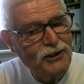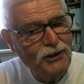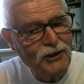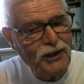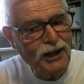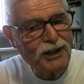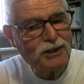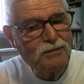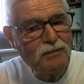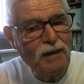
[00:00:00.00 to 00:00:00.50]

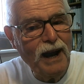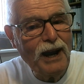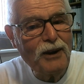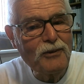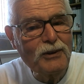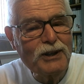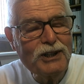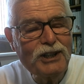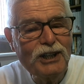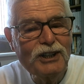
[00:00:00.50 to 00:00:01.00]
So that's
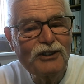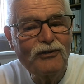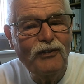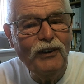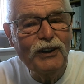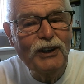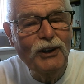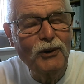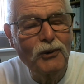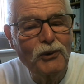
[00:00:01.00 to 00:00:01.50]
my wishes
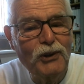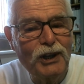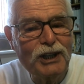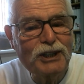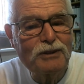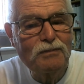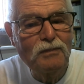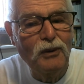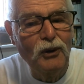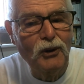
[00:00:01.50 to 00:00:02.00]
for you
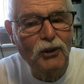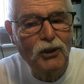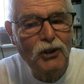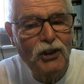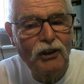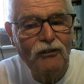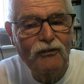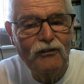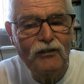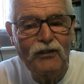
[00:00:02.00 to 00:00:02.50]
this
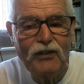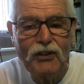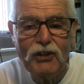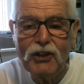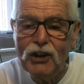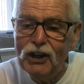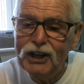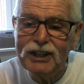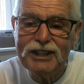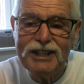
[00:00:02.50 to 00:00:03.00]
month
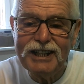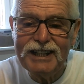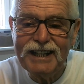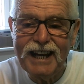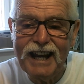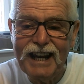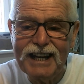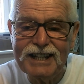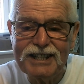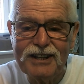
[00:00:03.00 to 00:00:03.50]
30
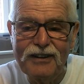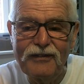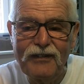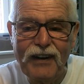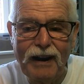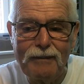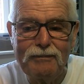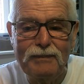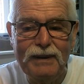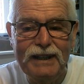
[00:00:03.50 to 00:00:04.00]
days
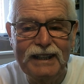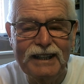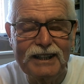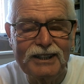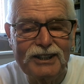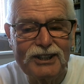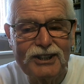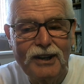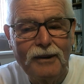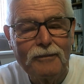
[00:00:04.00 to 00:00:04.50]
of
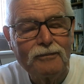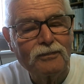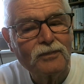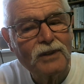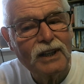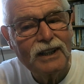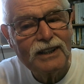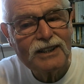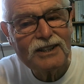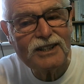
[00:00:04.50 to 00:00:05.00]
happiness,
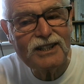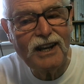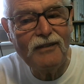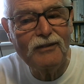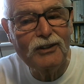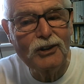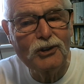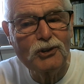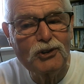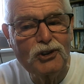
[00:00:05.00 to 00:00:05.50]

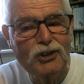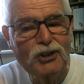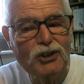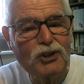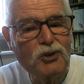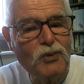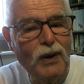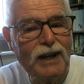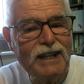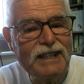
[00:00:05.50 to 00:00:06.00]

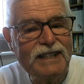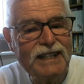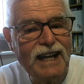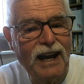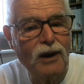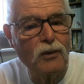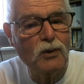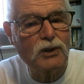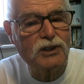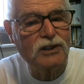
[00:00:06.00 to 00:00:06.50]

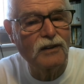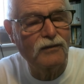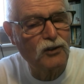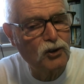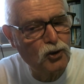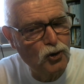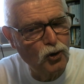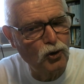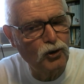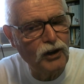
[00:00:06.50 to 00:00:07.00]
720 hours
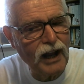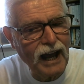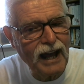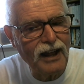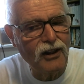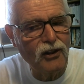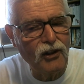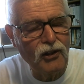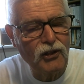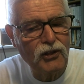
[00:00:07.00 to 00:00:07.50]
of good
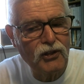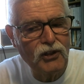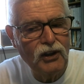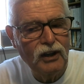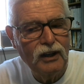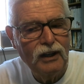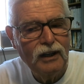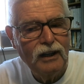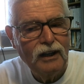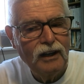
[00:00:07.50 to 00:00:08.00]

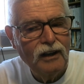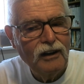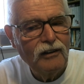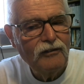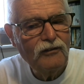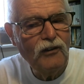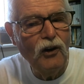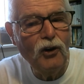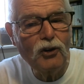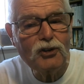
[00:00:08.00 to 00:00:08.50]
health,
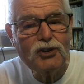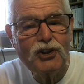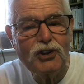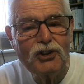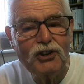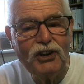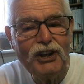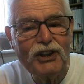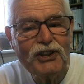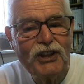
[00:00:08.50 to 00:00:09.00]

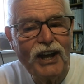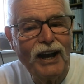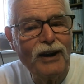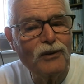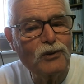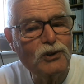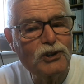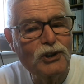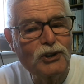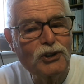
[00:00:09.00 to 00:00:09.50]

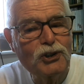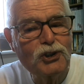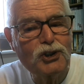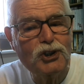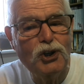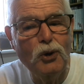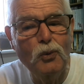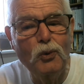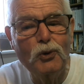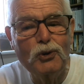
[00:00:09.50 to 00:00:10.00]

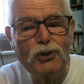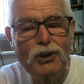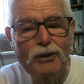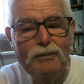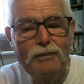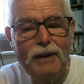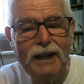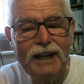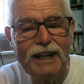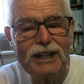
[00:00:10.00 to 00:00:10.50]

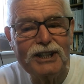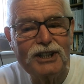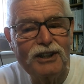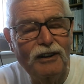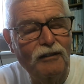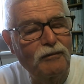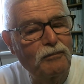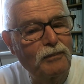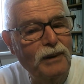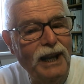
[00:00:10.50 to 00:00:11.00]
43,200 minutes
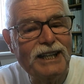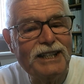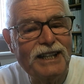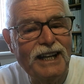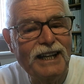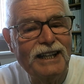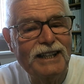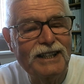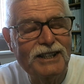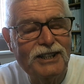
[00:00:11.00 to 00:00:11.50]
of
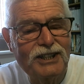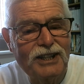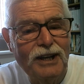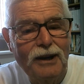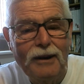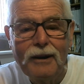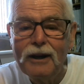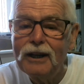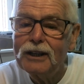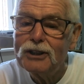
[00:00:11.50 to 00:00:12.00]

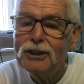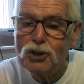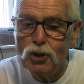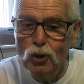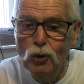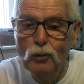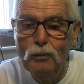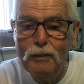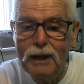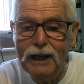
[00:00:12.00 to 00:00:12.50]
blessings,
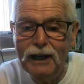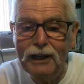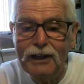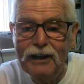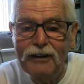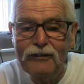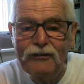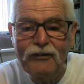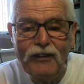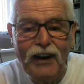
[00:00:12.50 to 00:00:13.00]

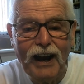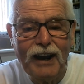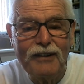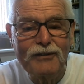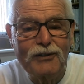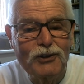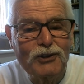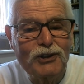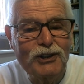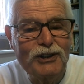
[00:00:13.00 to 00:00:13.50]

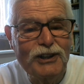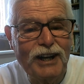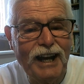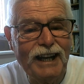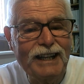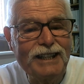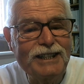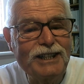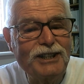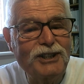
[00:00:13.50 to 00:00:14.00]

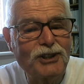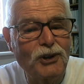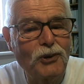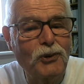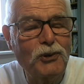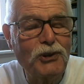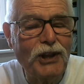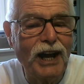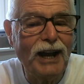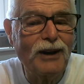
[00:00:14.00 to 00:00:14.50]

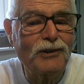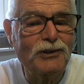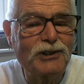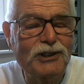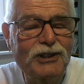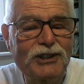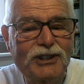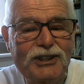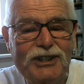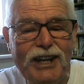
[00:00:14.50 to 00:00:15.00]

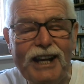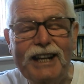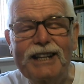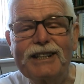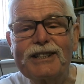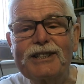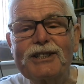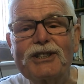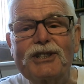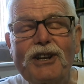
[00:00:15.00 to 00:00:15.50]
2,592,000
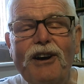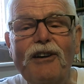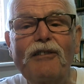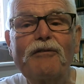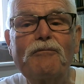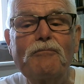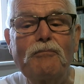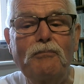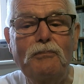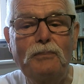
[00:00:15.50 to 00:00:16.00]
seconds
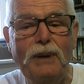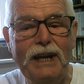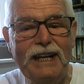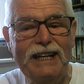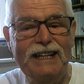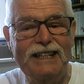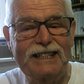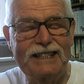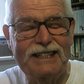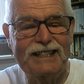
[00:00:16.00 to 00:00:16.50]
of
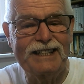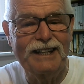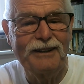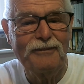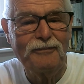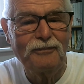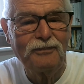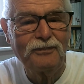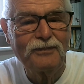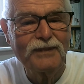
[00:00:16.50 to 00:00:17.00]
peace.
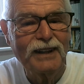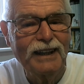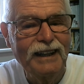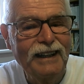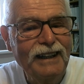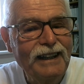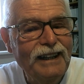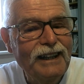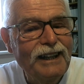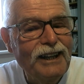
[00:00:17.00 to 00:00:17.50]

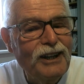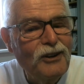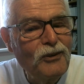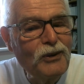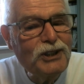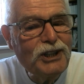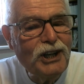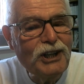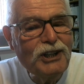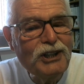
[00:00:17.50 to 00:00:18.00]

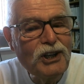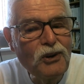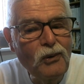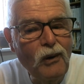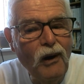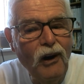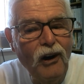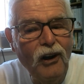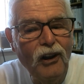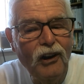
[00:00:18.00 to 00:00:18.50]
Wishing
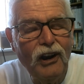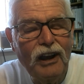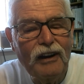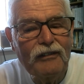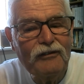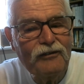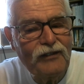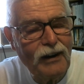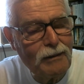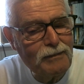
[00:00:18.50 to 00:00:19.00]
you all
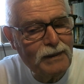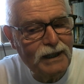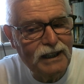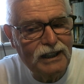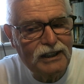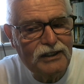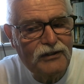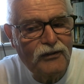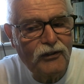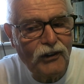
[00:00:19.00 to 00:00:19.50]
a
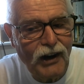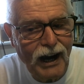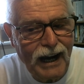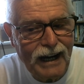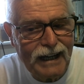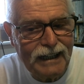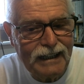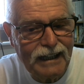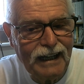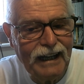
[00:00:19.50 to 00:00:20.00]
fabulous
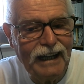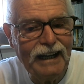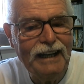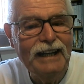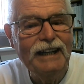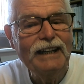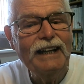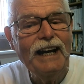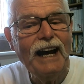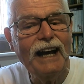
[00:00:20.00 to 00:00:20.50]

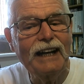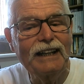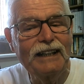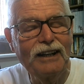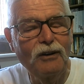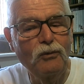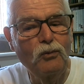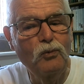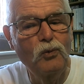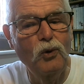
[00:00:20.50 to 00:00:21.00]
Friday
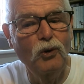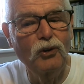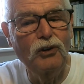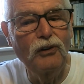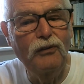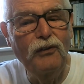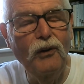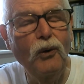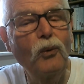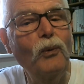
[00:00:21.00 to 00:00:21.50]
and a
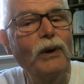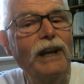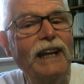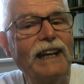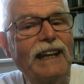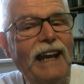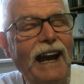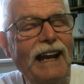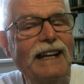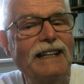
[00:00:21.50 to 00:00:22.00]
wonderful
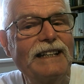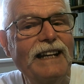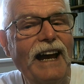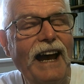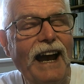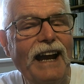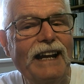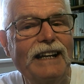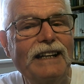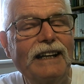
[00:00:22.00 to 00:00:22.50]
weekend
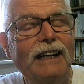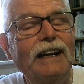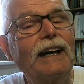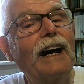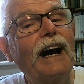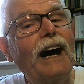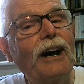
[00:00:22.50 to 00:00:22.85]
ahead.